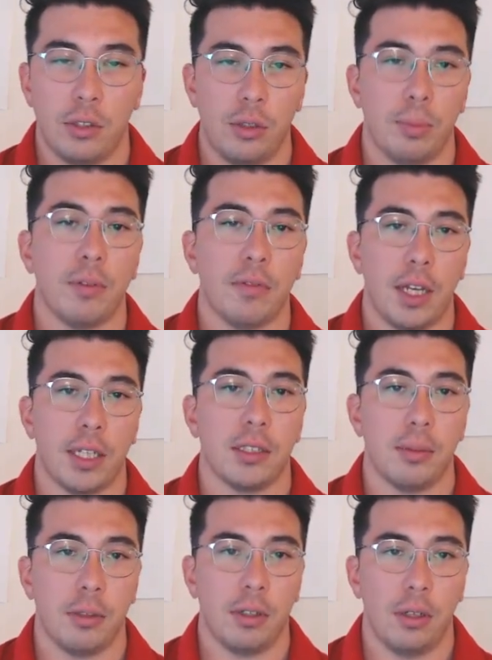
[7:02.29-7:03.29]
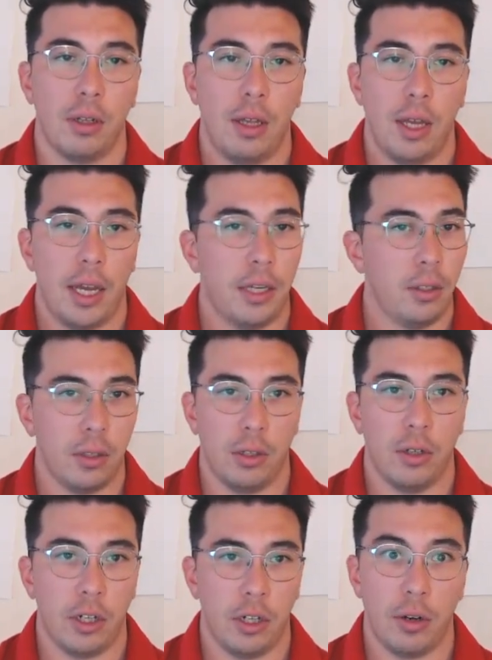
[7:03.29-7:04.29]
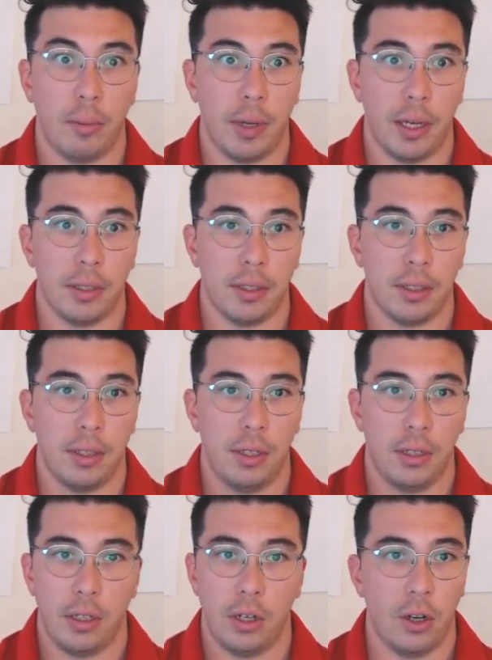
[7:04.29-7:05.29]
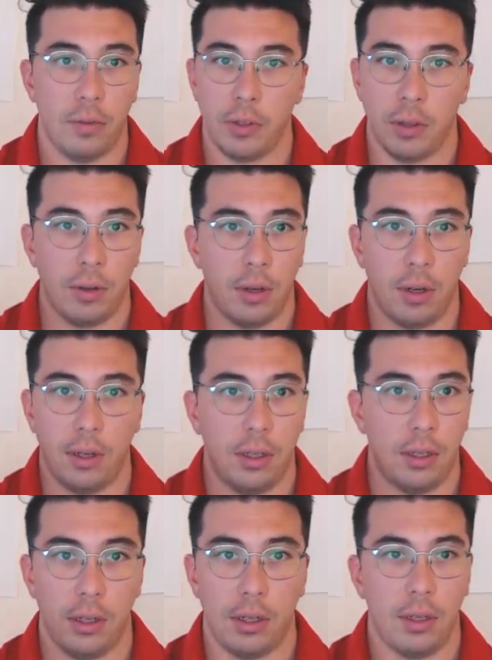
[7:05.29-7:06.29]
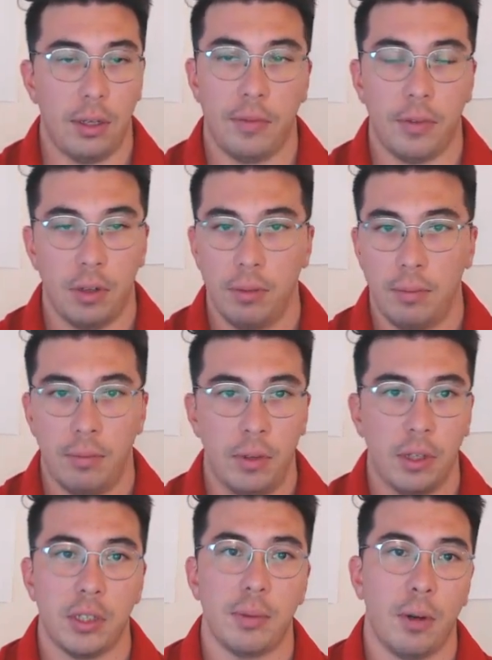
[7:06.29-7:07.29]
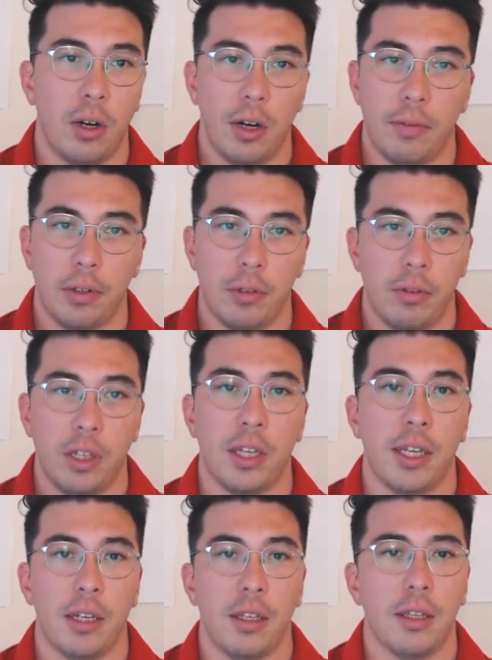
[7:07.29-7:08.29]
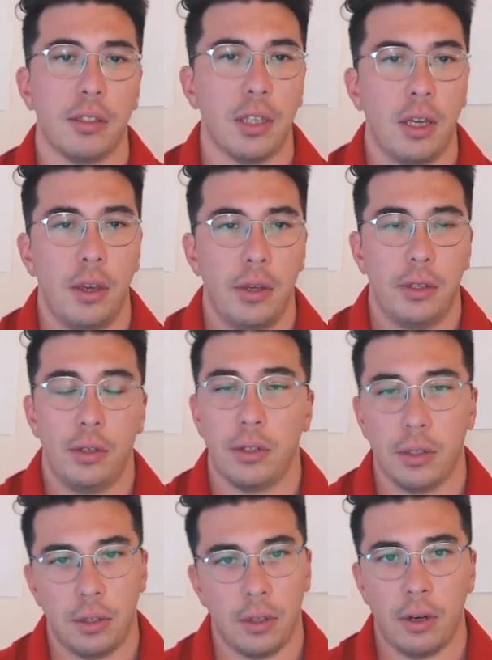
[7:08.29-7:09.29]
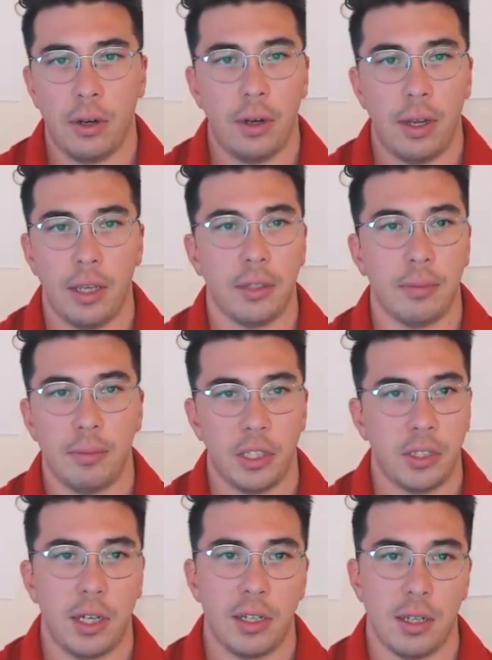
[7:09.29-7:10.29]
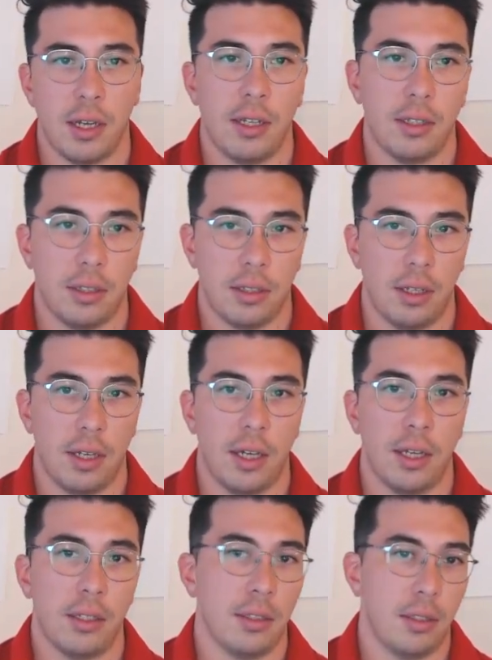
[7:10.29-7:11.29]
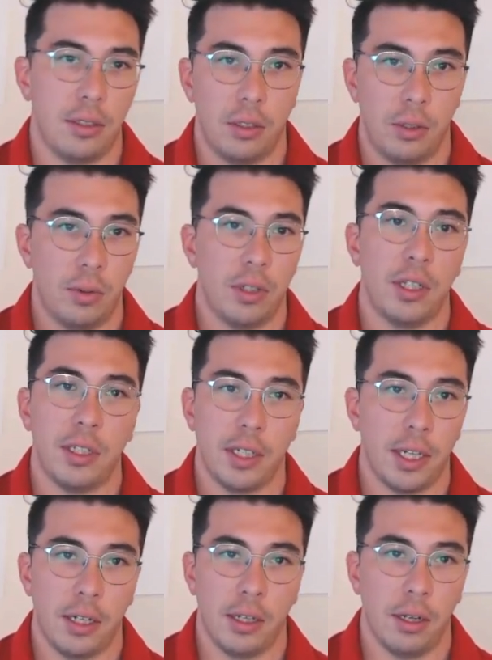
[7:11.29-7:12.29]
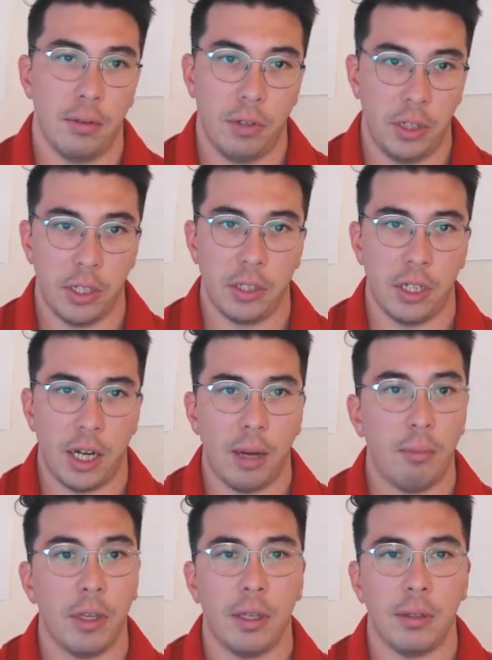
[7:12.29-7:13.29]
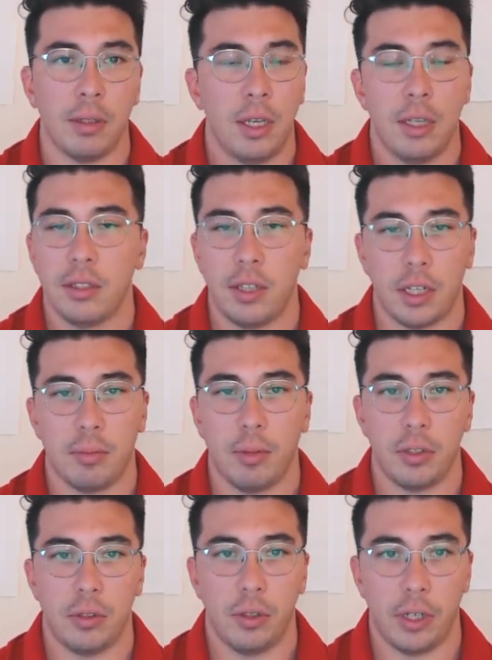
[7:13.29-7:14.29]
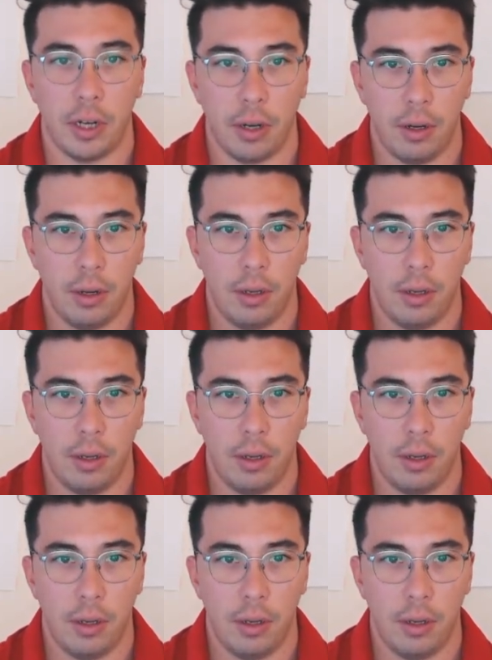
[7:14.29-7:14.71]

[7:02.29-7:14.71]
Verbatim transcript: super flexible and you can learn at your own pace you know if you're if you're really smart if you're really into this you could learn as much data science as you would need to get a, a really good job in six months to a year